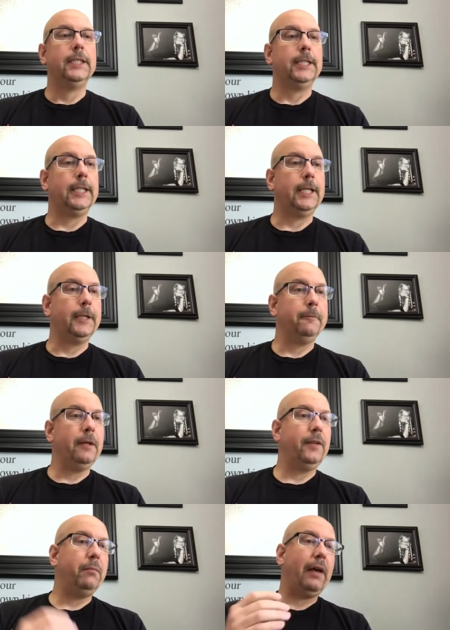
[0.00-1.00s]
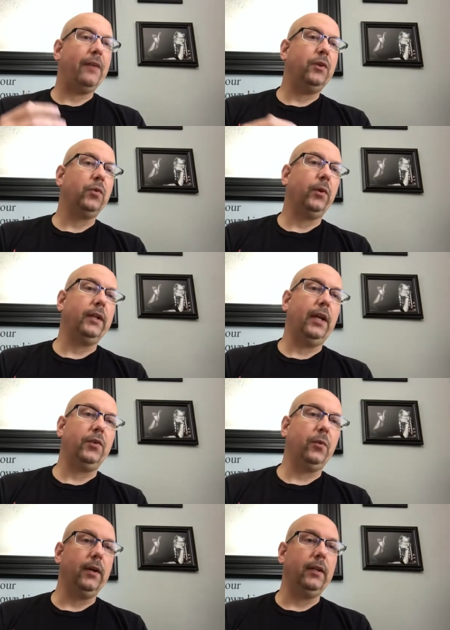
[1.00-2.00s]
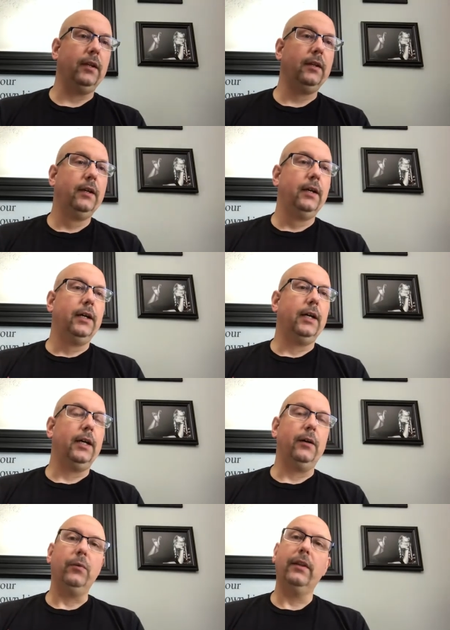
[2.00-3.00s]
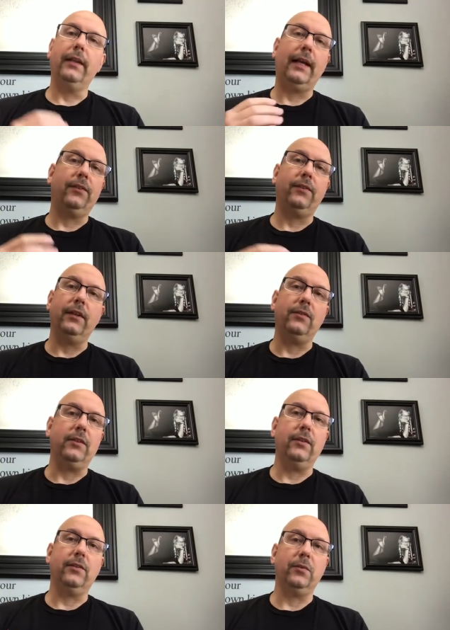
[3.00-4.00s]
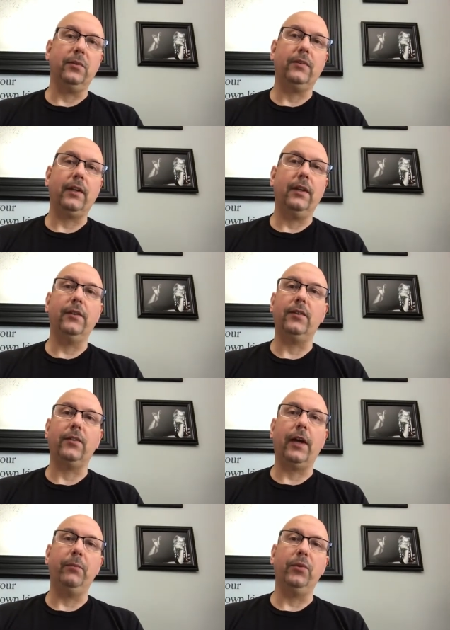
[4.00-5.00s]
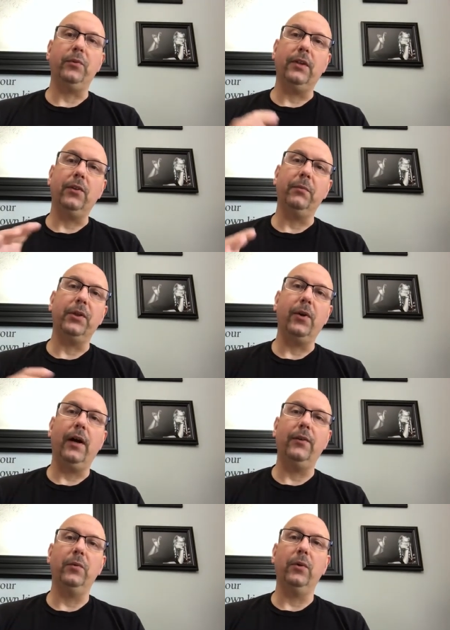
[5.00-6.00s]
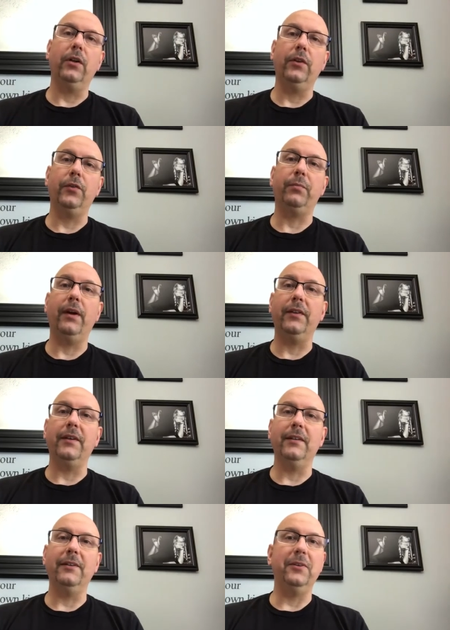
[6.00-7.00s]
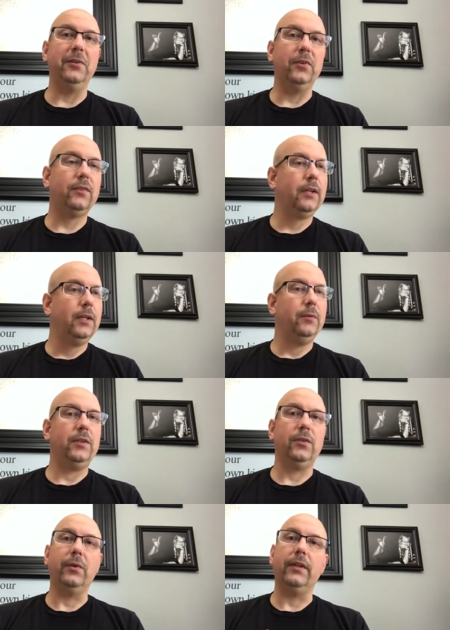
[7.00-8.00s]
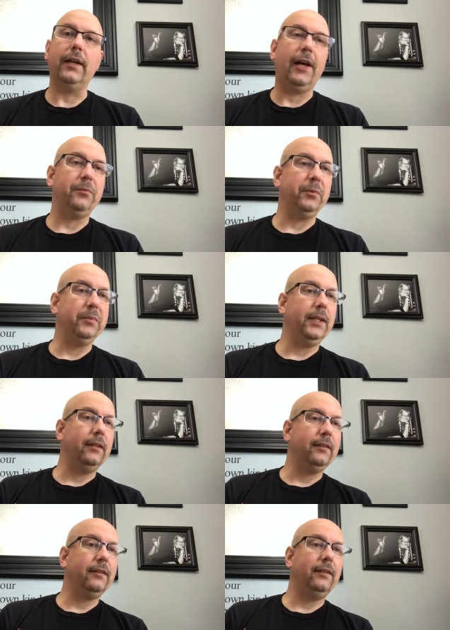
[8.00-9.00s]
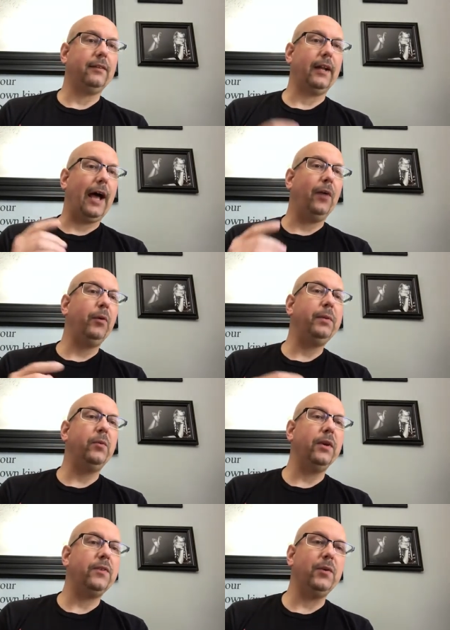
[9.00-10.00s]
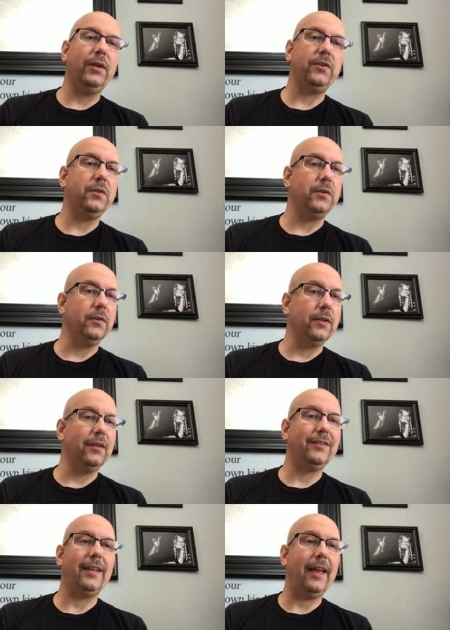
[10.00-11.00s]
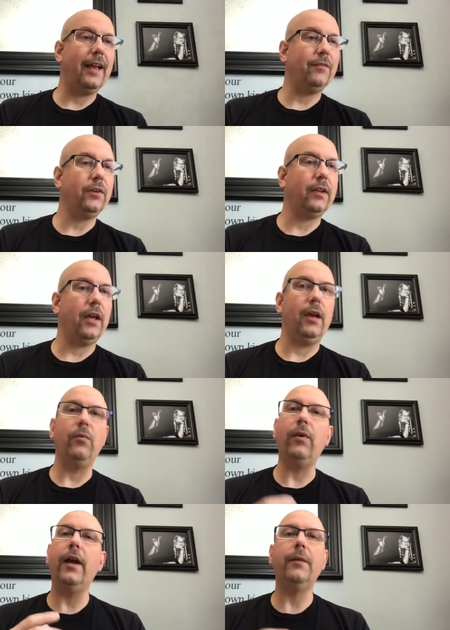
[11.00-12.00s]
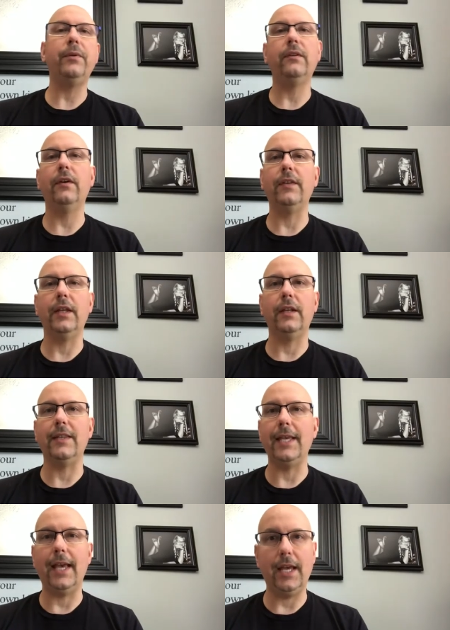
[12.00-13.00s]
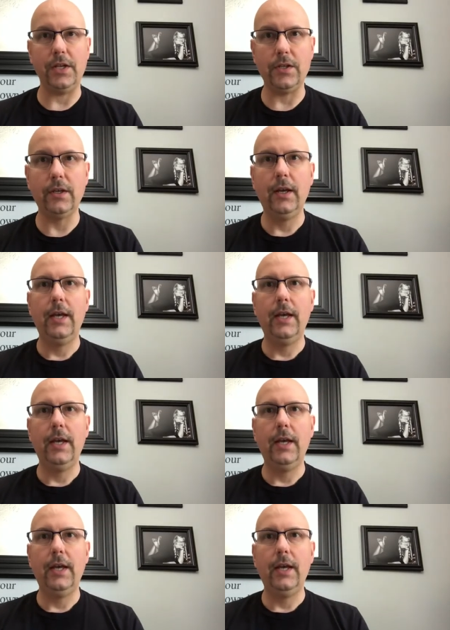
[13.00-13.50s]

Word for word: Um, and then Matthew 28 20 uh, one of the last things Jesus was telling his disciples when he told them to go out in the world and spread the good news, which is what the gospel means, he said, I will be with you as you do this day after day, right up until the end of the age.